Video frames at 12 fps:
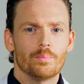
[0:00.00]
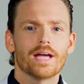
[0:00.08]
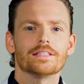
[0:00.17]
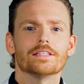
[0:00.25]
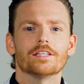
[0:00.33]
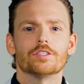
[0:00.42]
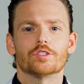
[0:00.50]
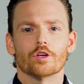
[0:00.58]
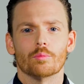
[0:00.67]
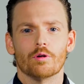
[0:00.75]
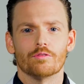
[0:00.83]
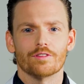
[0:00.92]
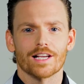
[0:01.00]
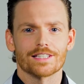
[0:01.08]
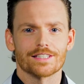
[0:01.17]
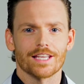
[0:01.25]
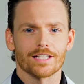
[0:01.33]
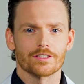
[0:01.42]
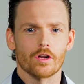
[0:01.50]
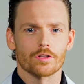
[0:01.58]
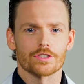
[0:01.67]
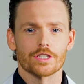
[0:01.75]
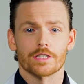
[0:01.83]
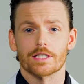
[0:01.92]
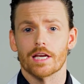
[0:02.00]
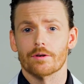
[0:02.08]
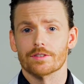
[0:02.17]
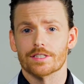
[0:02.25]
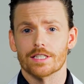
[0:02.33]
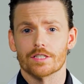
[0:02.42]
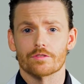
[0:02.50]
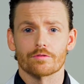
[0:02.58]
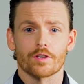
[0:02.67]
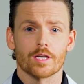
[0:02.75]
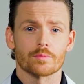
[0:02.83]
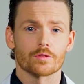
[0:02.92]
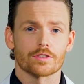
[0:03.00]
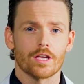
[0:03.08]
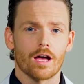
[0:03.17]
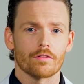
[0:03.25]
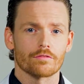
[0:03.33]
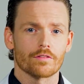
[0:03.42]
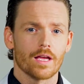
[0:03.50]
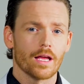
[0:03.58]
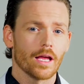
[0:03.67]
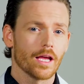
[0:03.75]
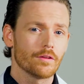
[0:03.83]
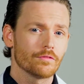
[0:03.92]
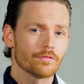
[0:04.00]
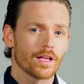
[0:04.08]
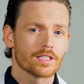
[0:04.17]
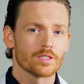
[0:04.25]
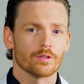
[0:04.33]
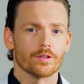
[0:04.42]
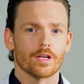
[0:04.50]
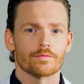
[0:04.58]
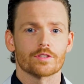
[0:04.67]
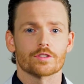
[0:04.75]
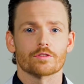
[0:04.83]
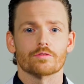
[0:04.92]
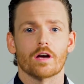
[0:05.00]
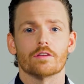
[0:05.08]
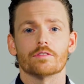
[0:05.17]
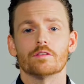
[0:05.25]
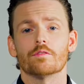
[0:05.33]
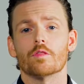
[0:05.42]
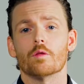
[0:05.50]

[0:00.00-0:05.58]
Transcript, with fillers: Patented TurboFlex technology guarantees frames are tough and flexible enough to survive even